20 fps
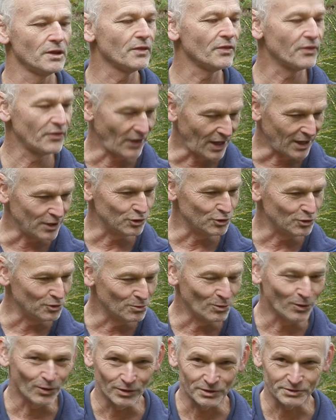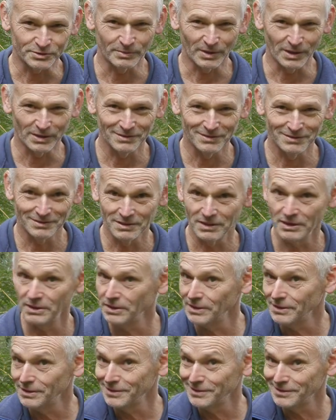Thank you, Osmo.
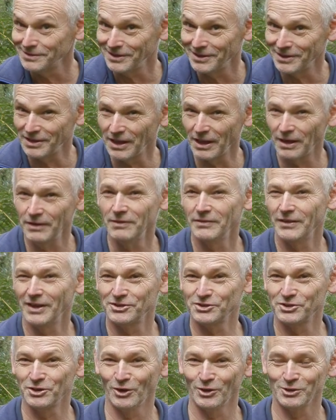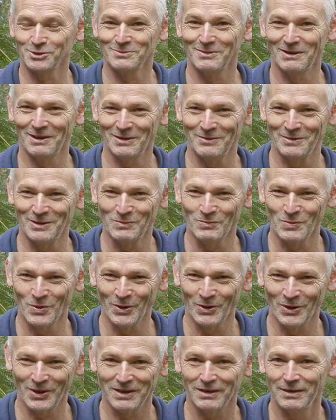There you go, that's the Osmo in
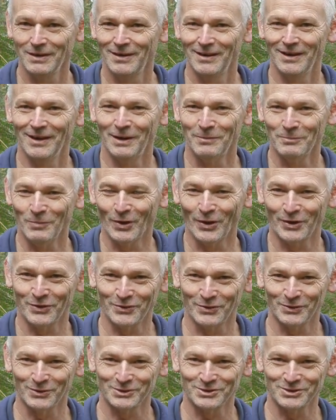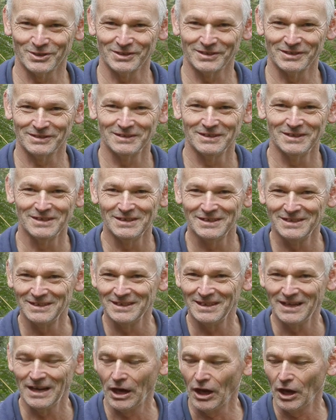work and my thoughts on it.
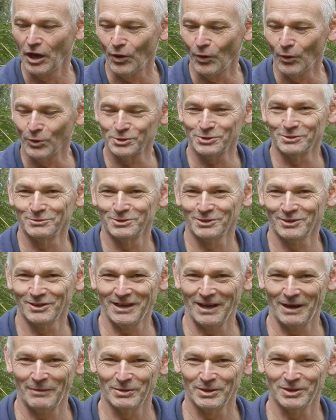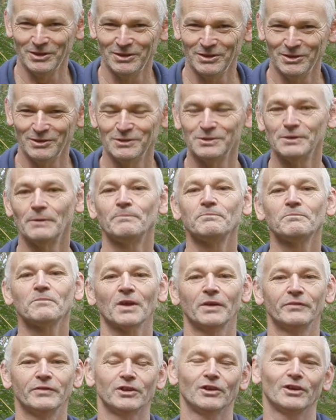Awesome little camera to use.
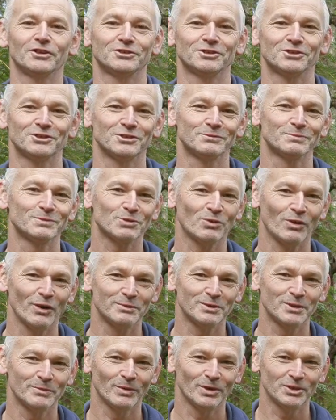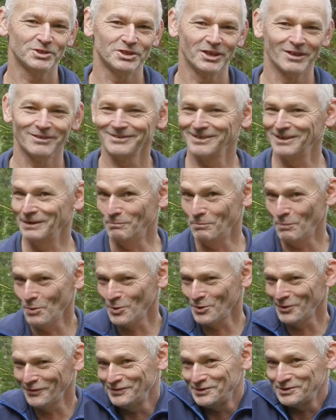If you'd like to subscribe to my channel and get
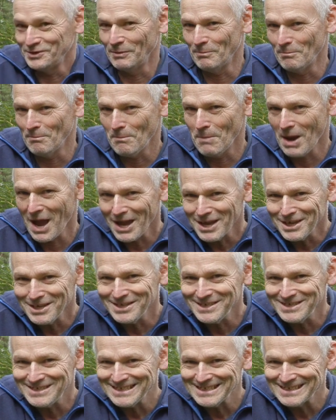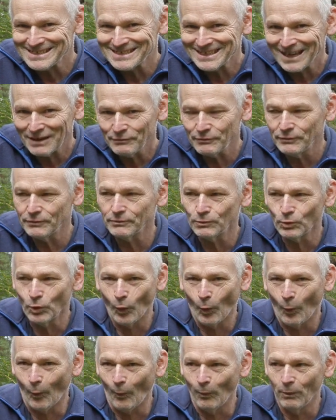more of this amazing stuff,
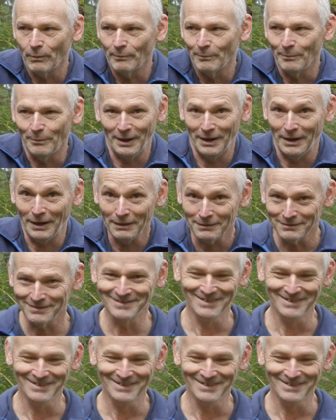or better,